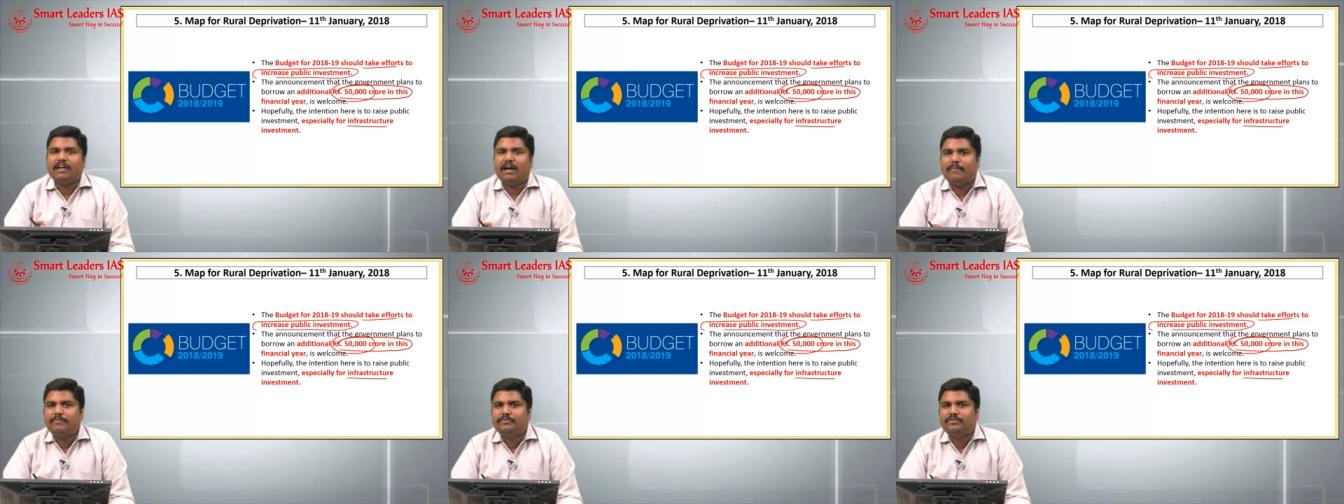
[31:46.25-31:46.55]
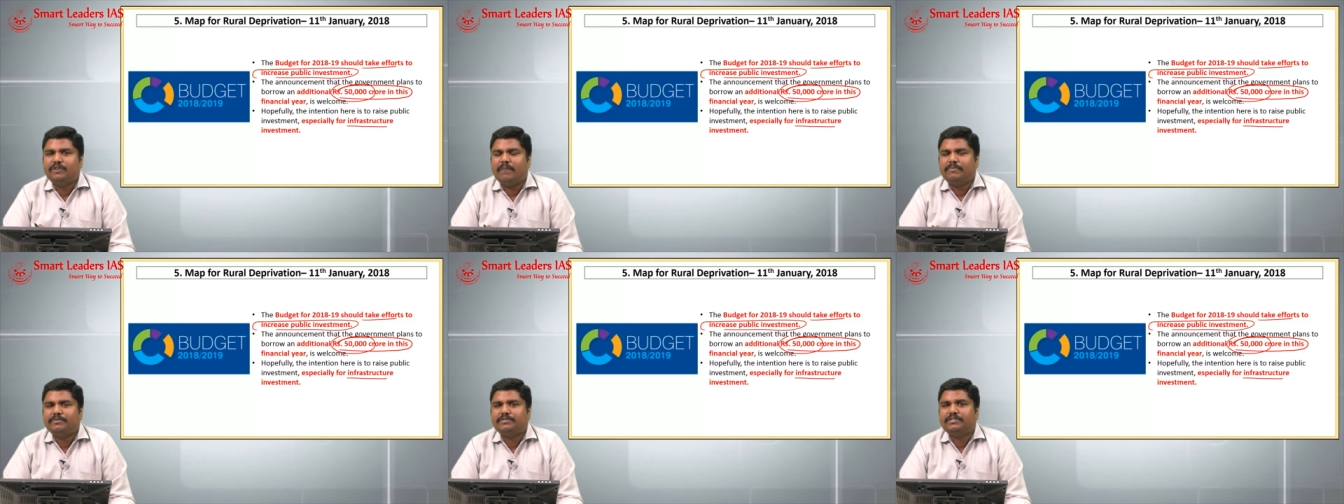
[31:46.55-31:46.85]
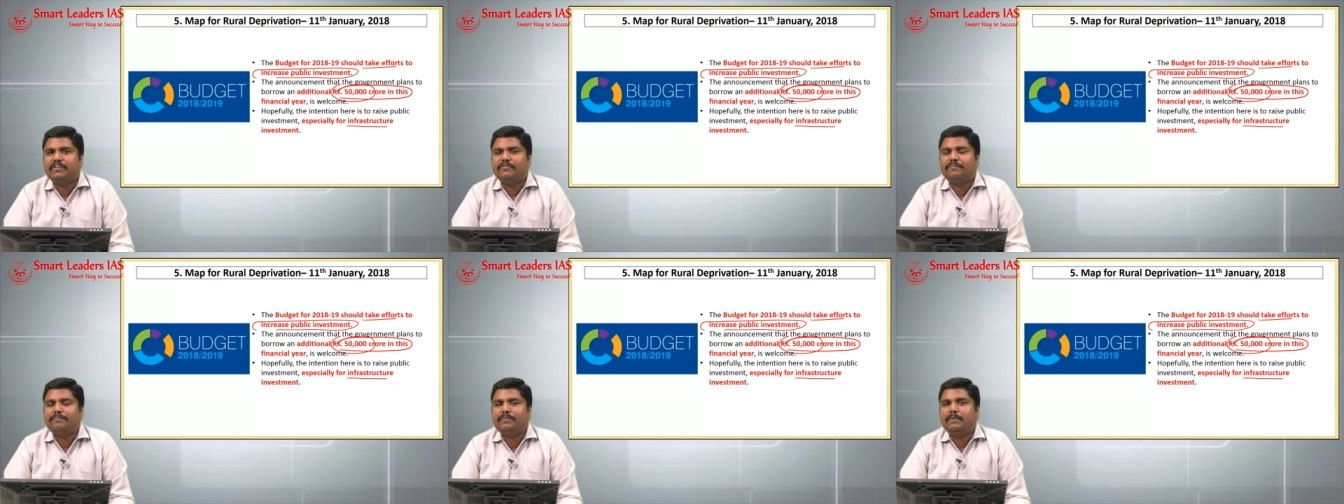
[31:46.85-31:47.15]
absorption
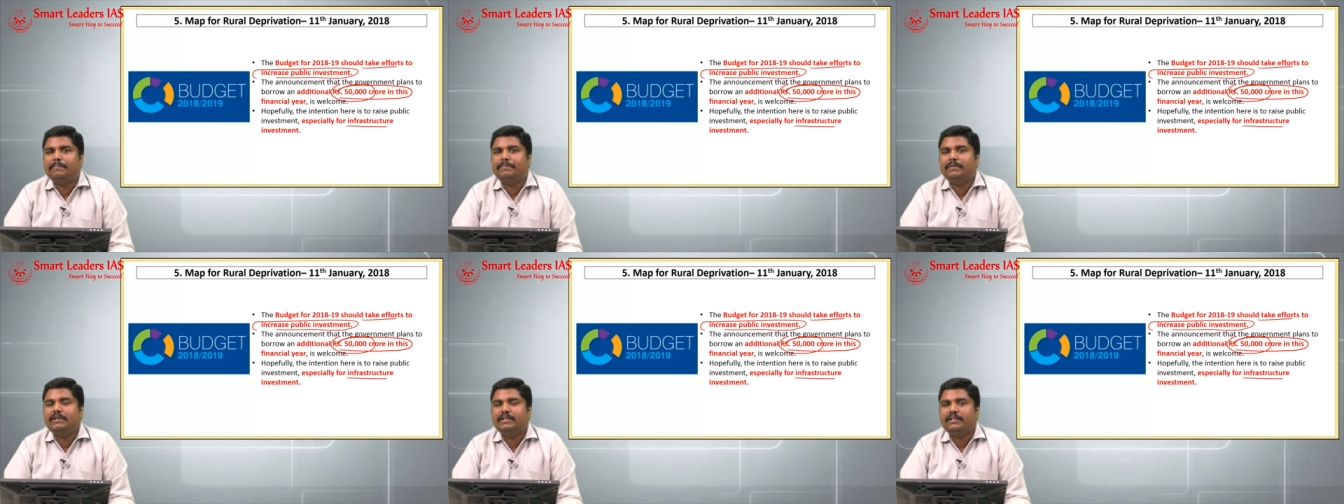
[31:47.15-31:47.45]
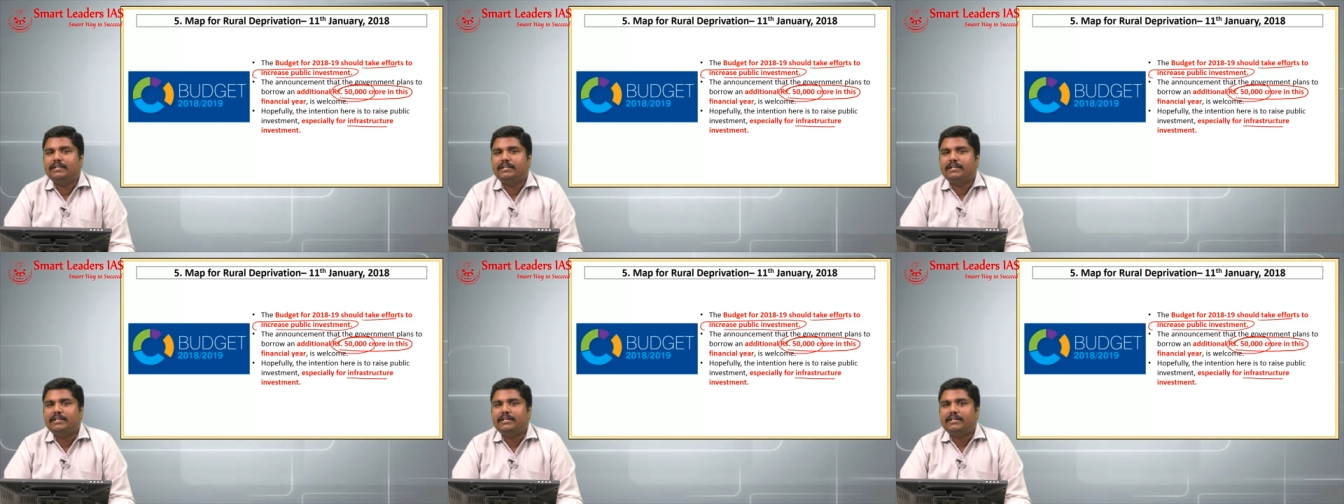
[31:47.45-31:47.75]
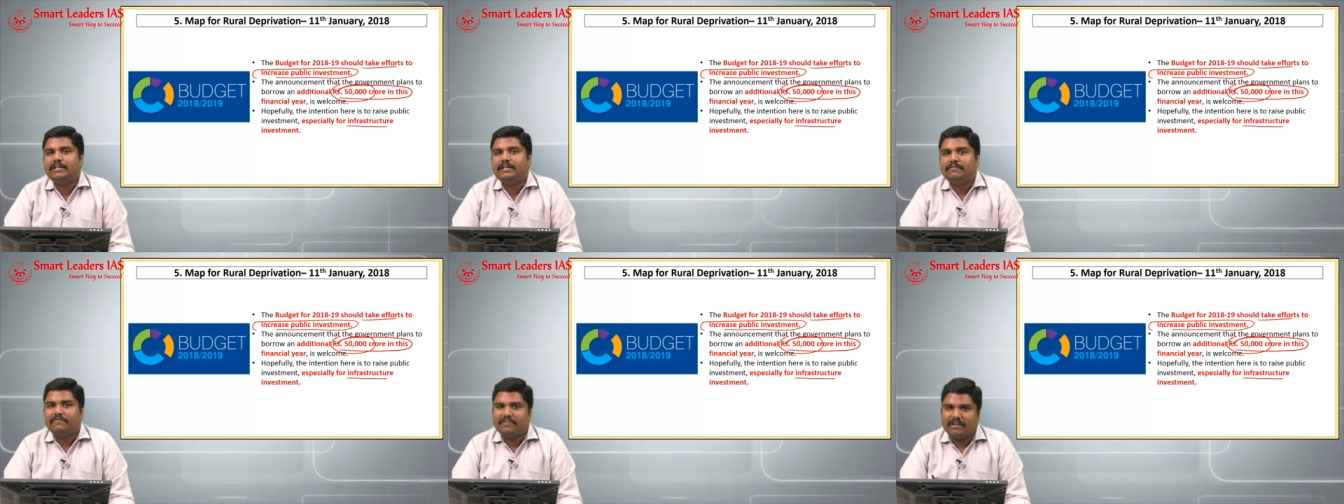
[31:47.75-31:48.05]
of people
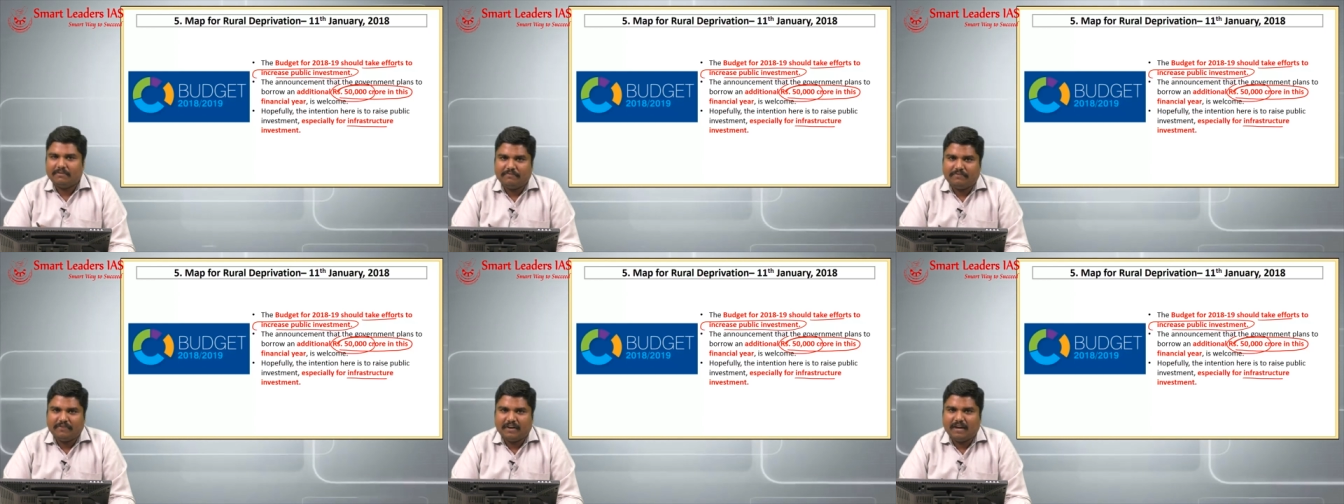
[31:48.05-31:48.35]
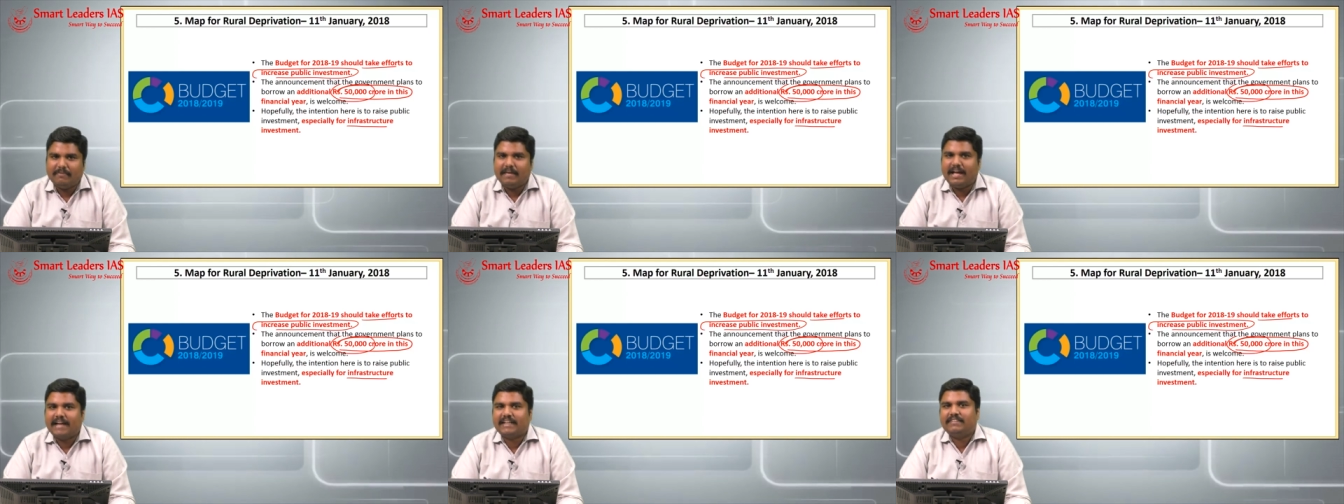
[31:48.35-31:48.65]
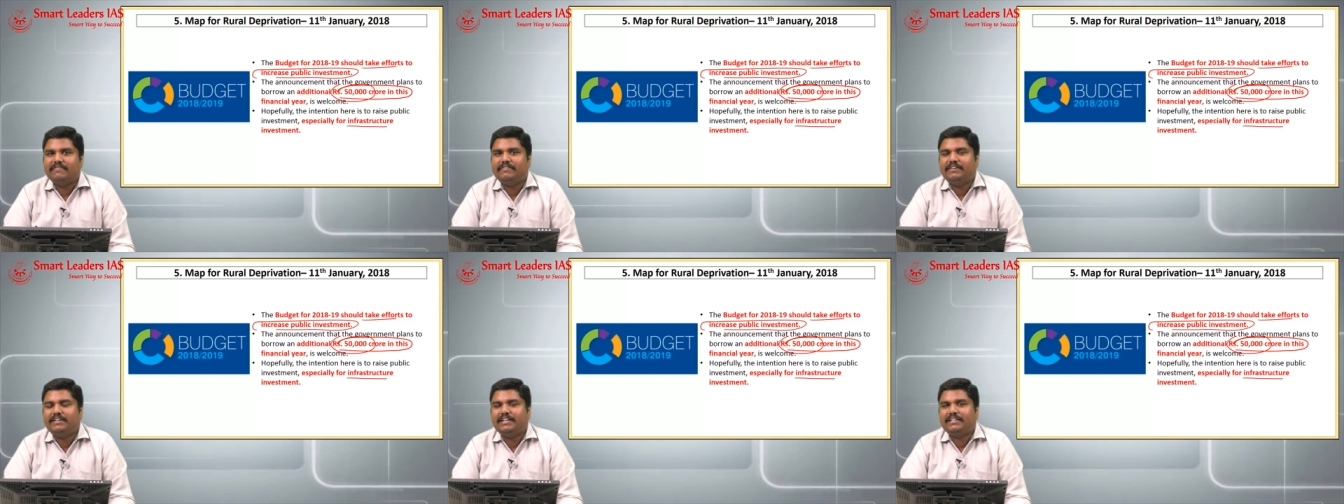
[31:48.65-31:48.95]
from farm
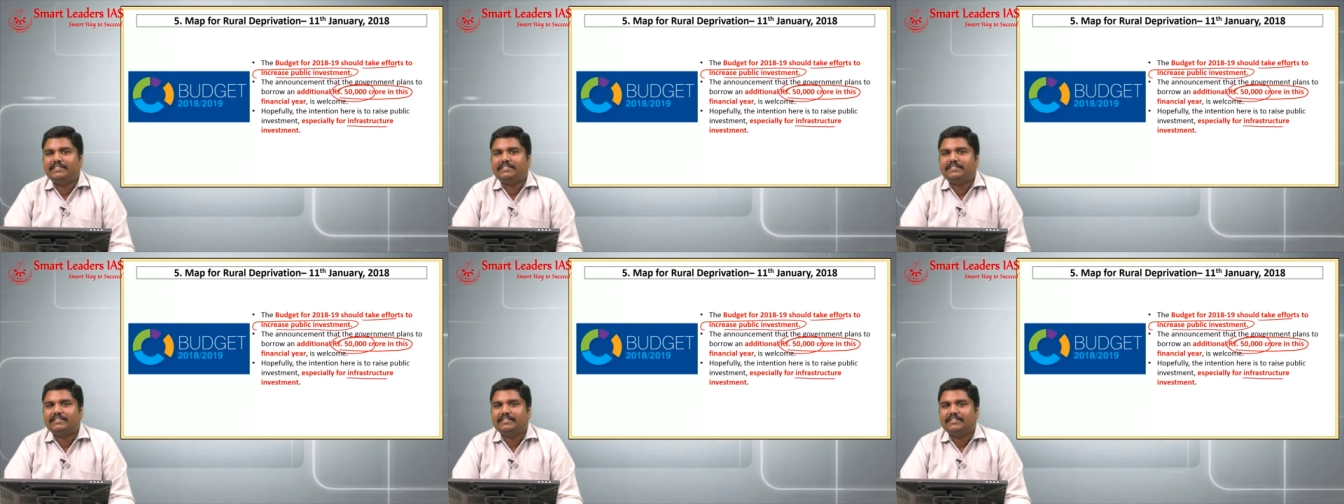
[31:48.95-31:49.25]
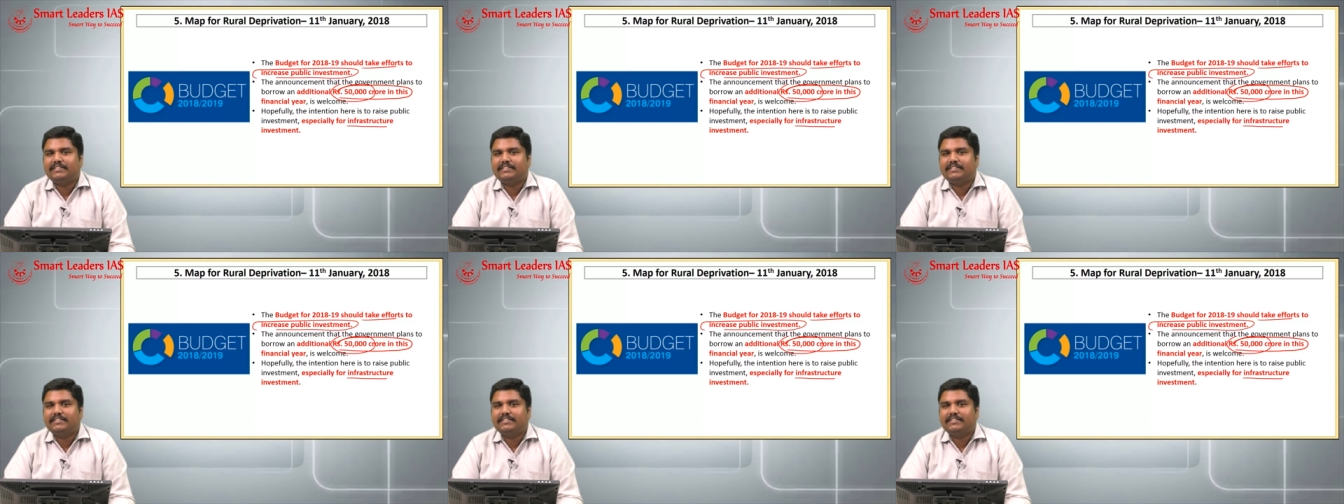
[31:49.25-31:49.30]
activities